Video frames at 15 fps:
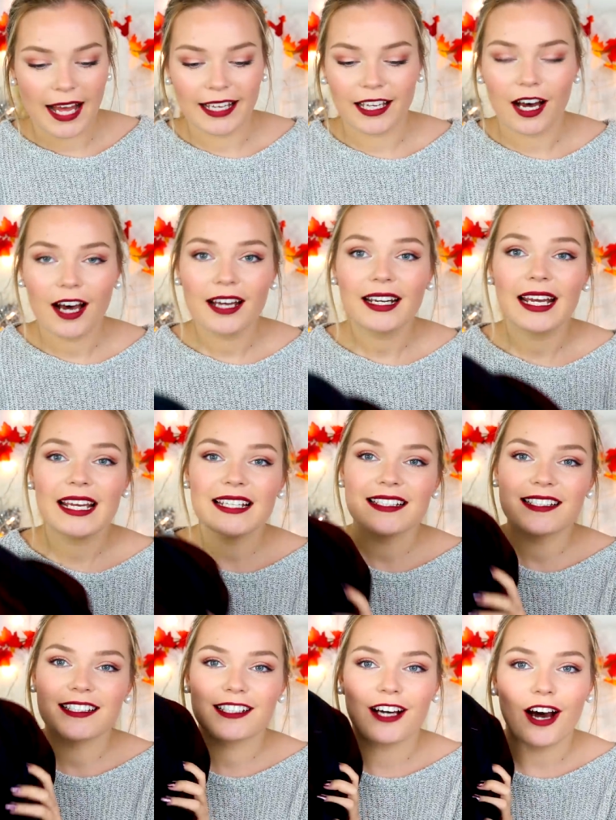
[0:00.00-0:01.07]
I got a
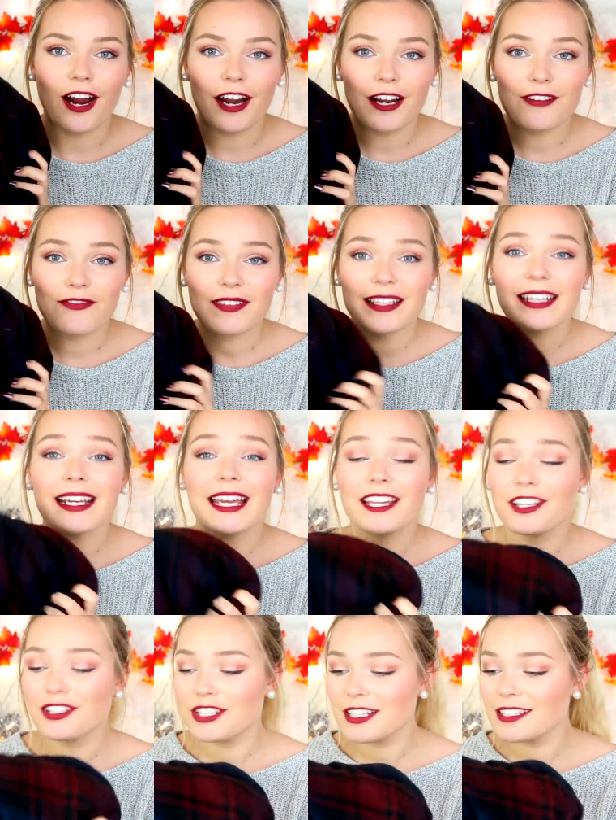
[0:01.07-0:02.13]
scarf. Can
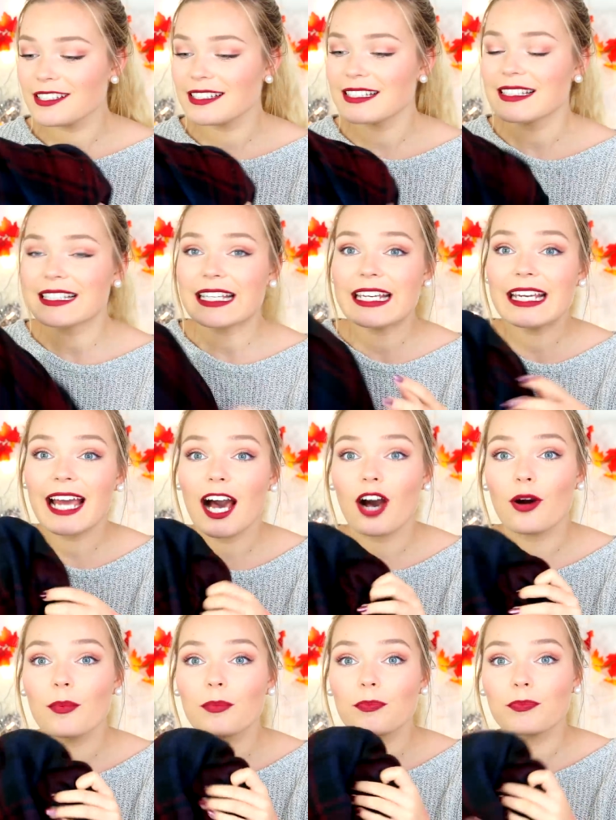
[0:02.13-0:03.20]
you just see
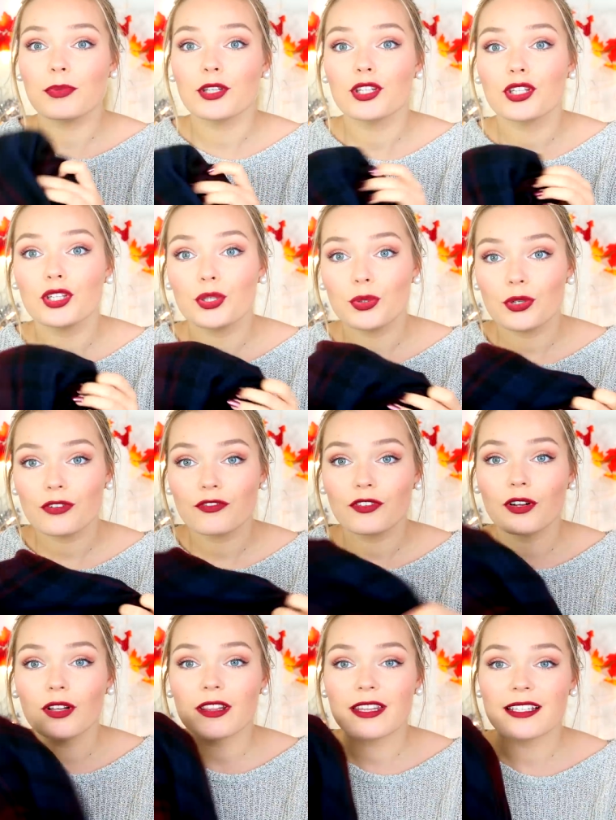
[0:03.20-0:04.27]
how
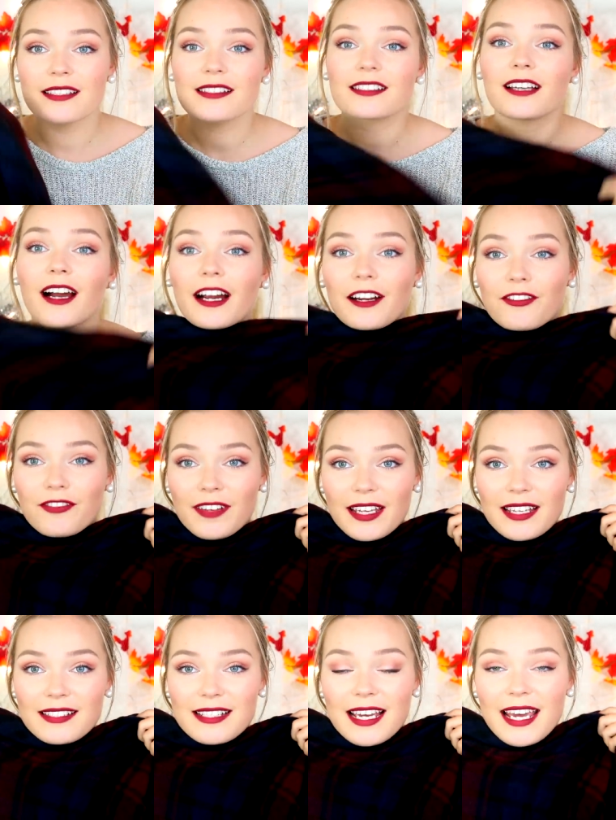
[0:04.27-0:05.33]
beautiful this scarf
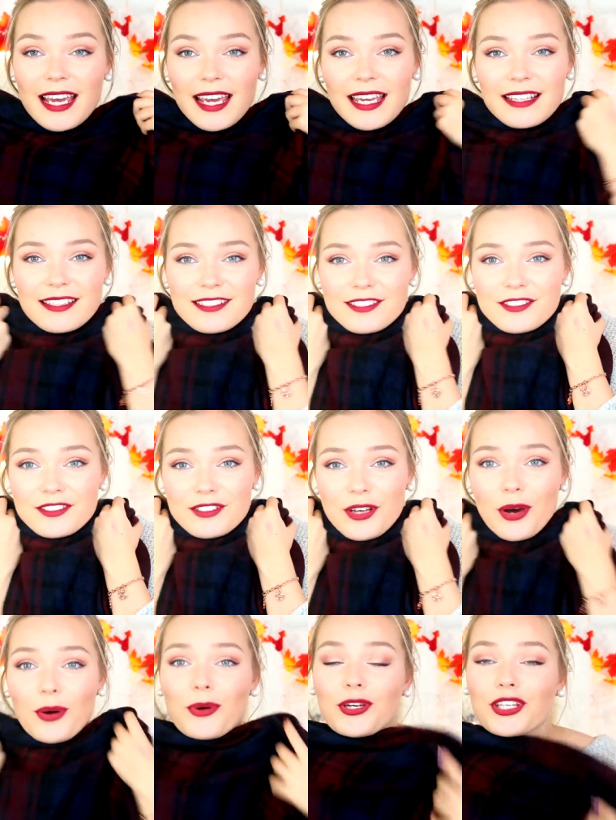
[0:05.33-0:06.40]
is? It's
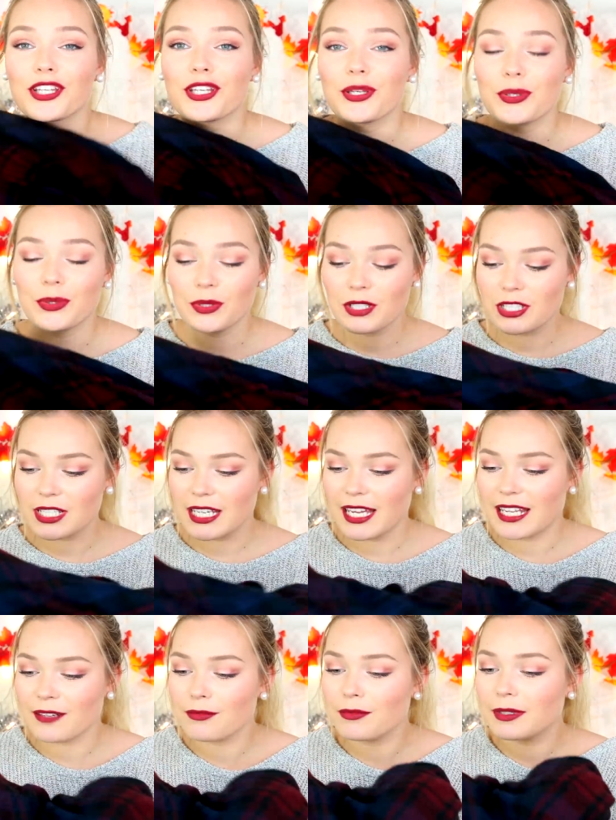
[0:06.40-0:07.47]
so huge
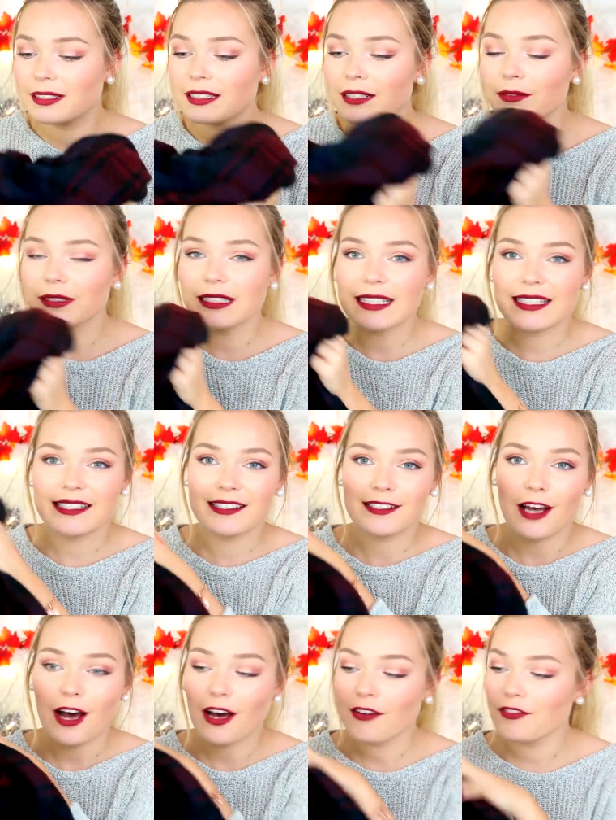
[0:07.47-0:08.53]
and really, really
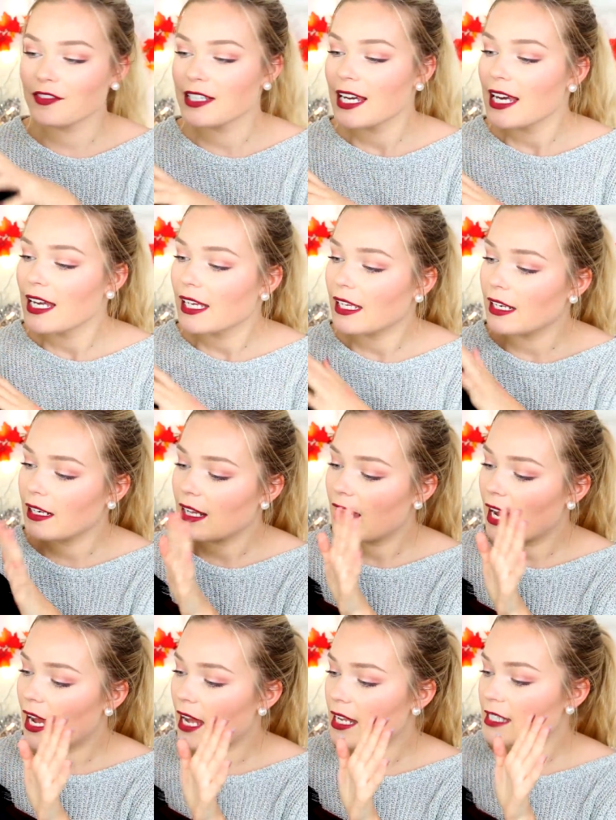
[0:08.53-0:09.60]
soft and it
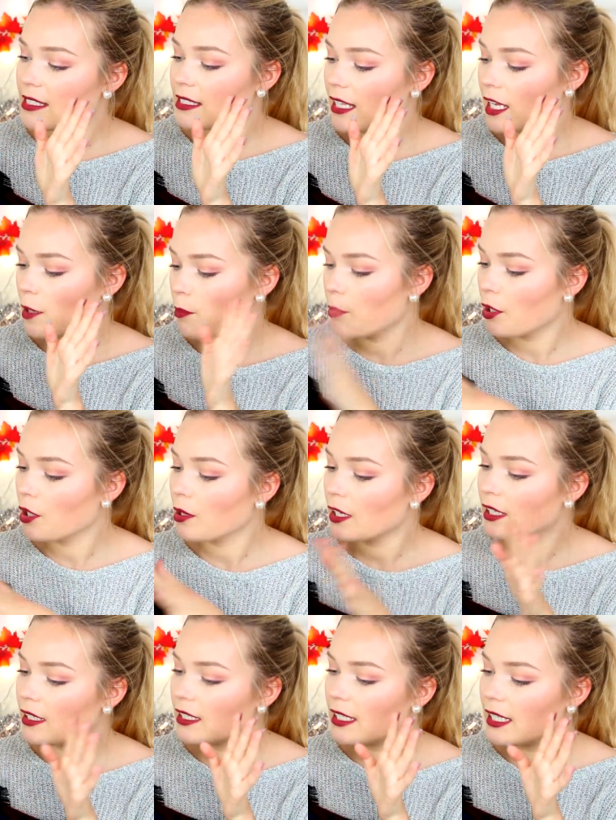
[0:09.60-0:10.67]
has like
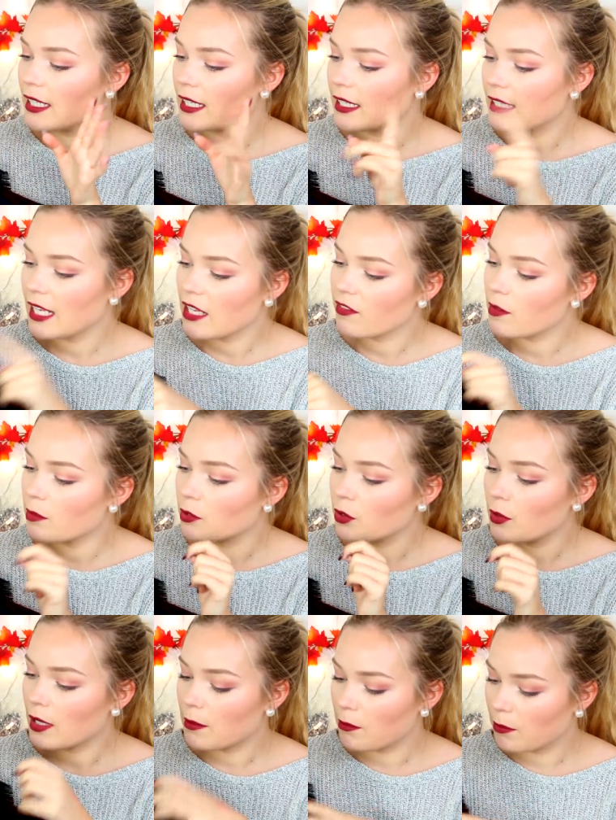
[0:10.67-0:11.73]
burgundy, navy
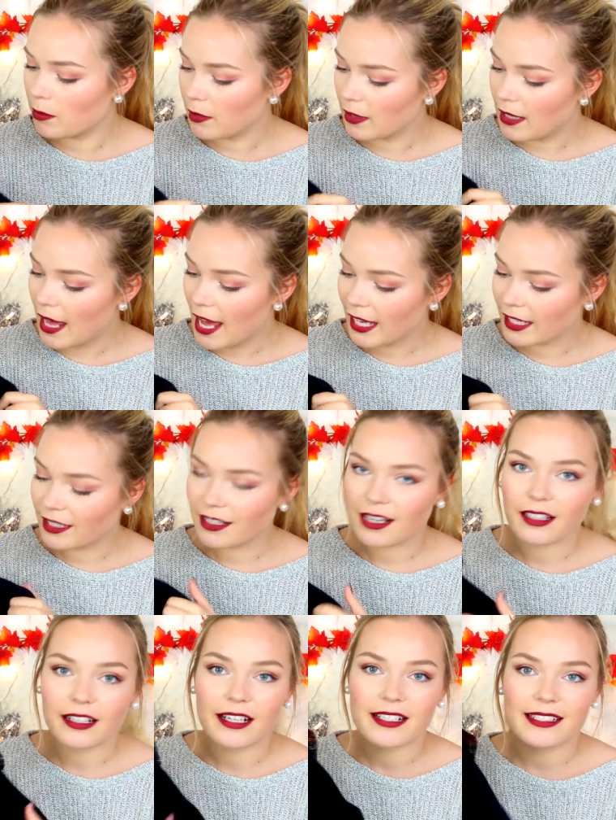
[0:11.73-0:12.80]
blue, and black
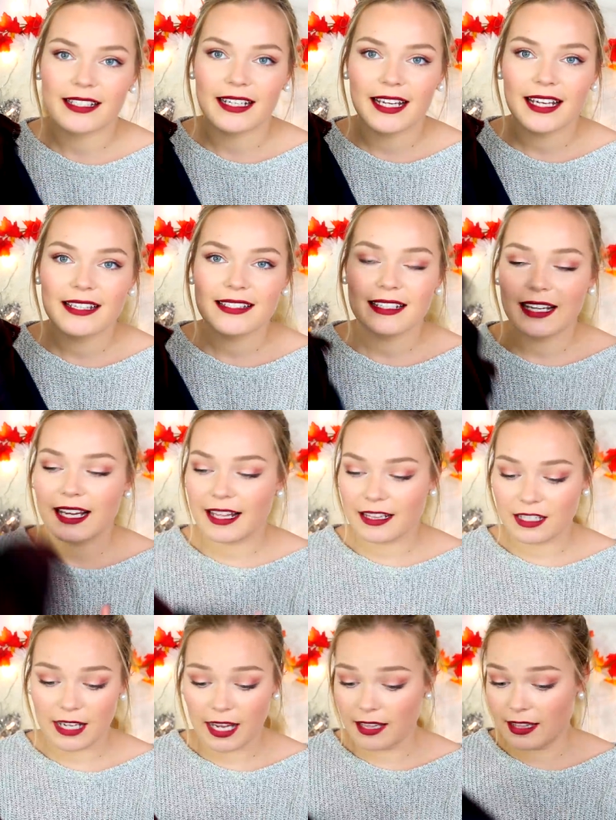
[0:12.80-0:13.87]
colors in it. And I,
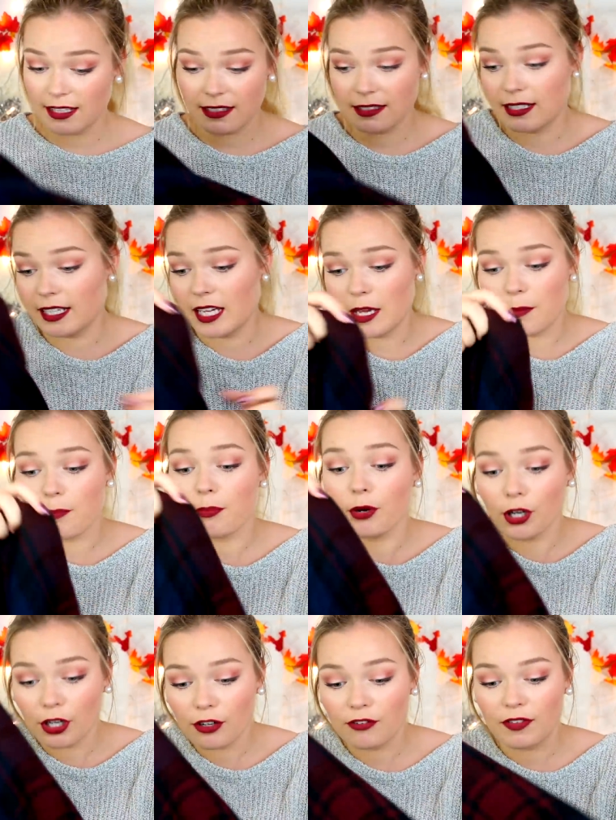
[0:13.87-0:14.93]
this is like a
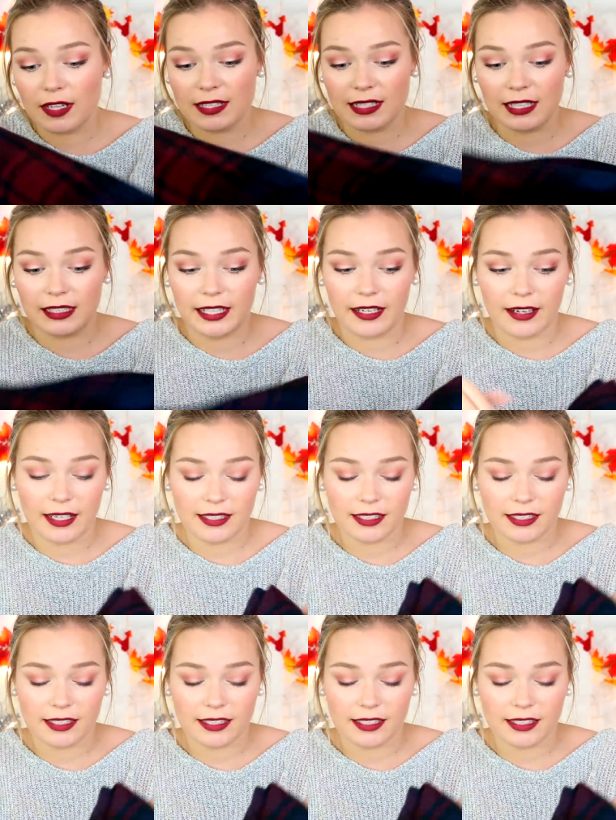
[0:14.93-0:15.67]
perfect Klara